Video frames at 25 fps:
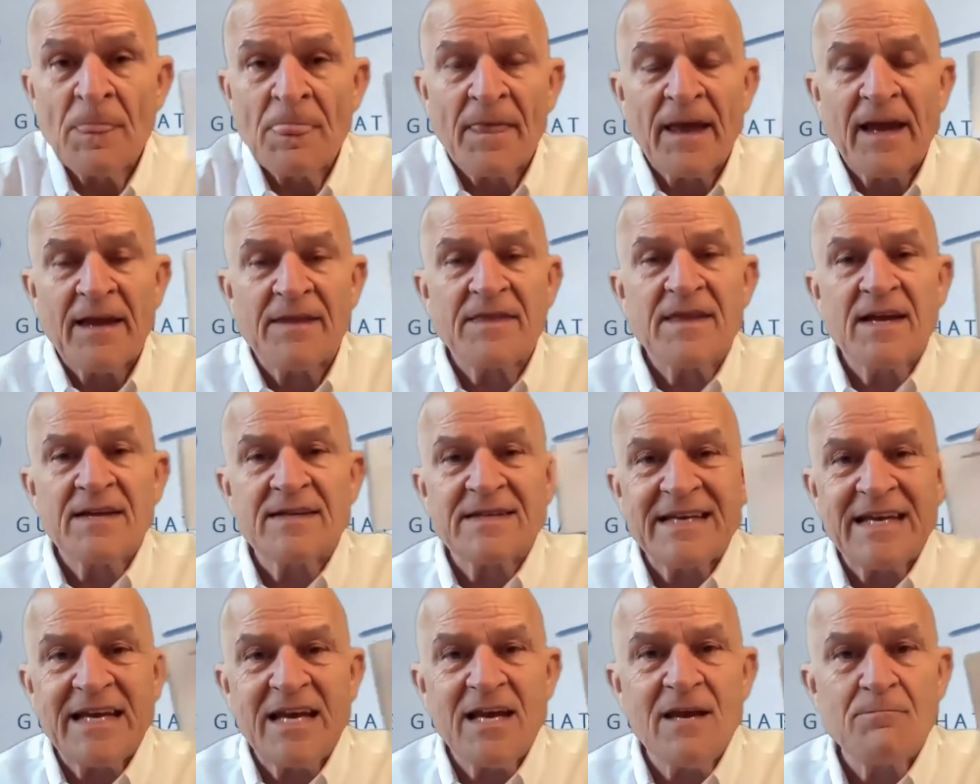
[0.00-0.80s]
and then
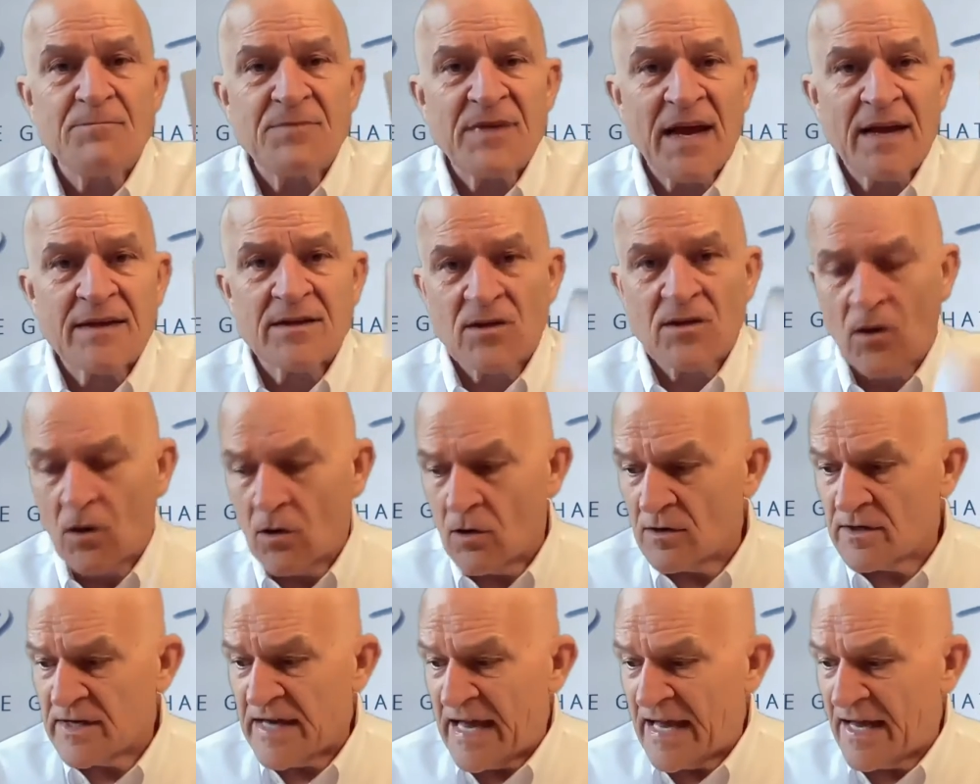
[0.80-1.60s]
keep that
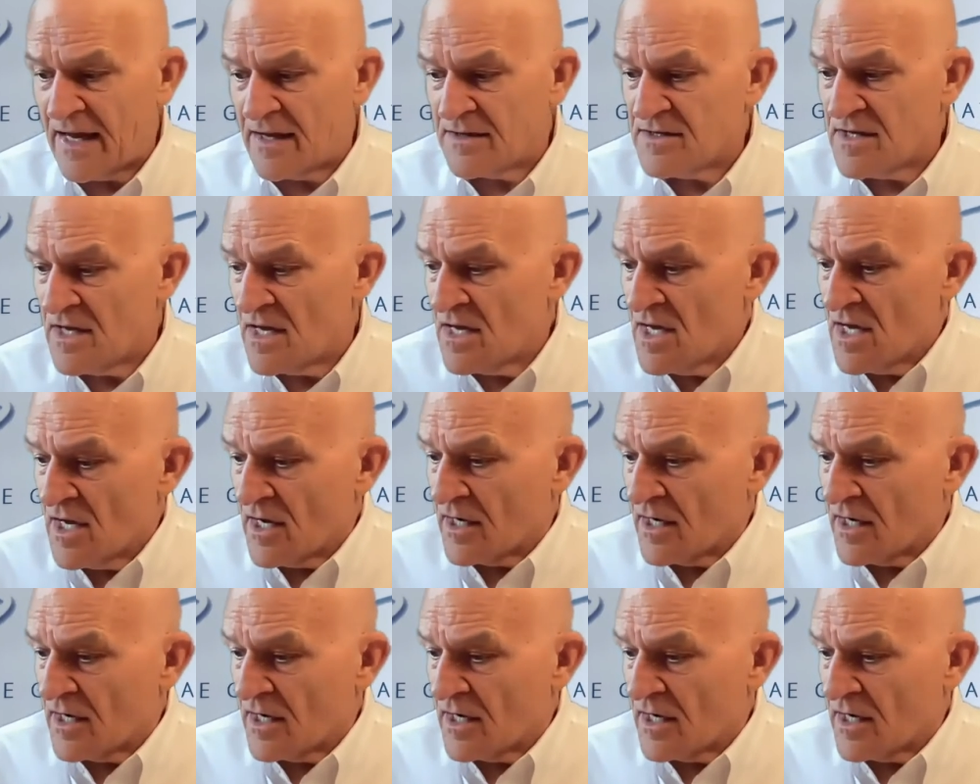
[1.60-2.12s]
card handy.